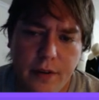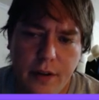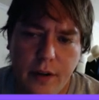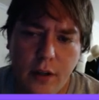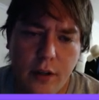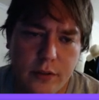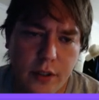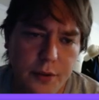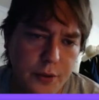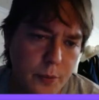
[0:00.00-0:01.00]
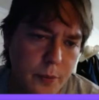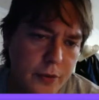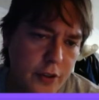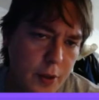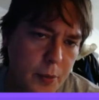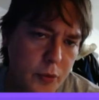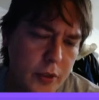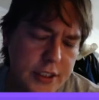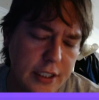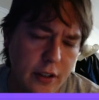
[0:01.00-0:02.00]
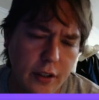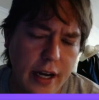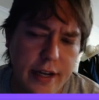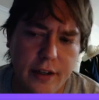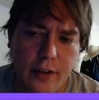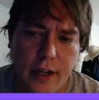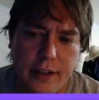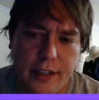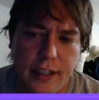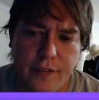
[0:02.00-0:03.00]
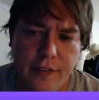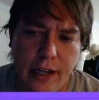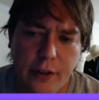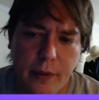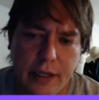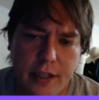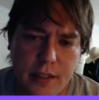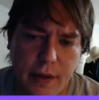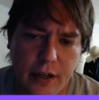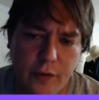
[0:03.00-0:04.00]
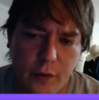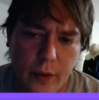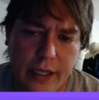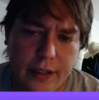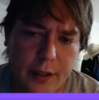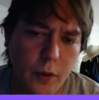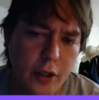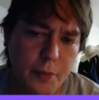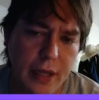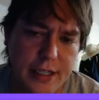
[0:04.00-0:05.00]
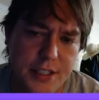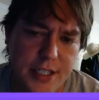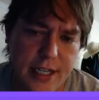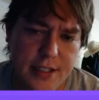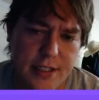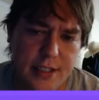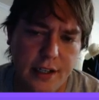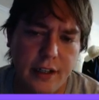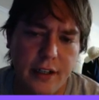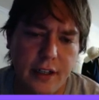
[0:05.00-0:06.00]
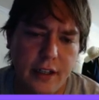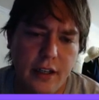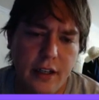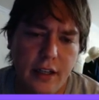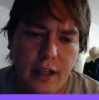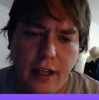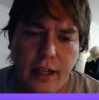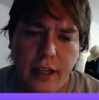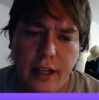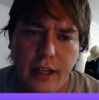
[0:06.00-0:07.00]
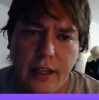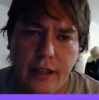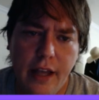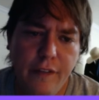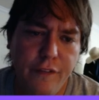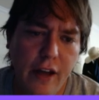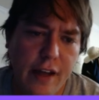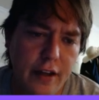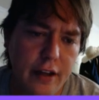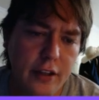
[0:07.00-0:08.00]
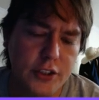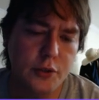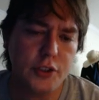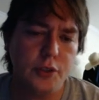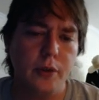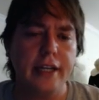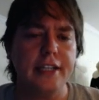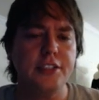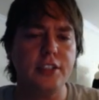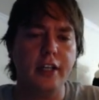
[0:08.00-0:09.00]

or the doubled rooks there are not getting evaluated as better for White. Like, what are Black's chances here? F5. So I guess